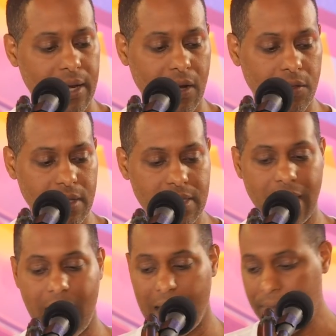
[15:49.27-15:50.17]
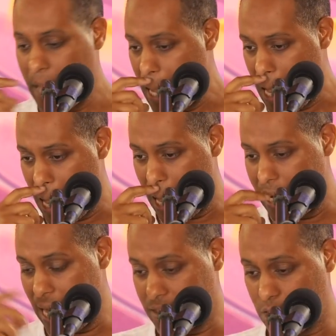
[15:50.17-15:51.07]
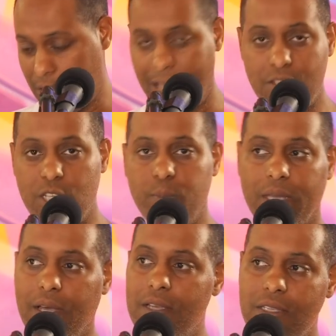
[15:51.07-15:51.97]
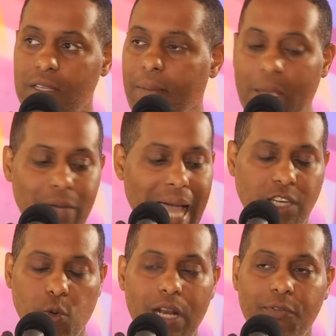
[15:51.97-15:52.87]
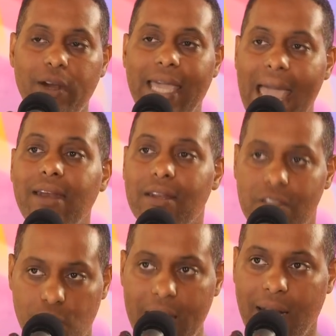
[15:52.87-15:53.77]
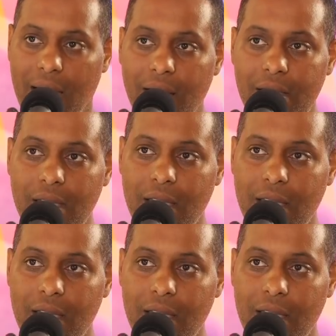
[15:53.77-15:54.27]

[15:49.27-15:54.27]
uh, you know, this guy, uh, he has a chance just because I mean, we got twenty-four candidates right now.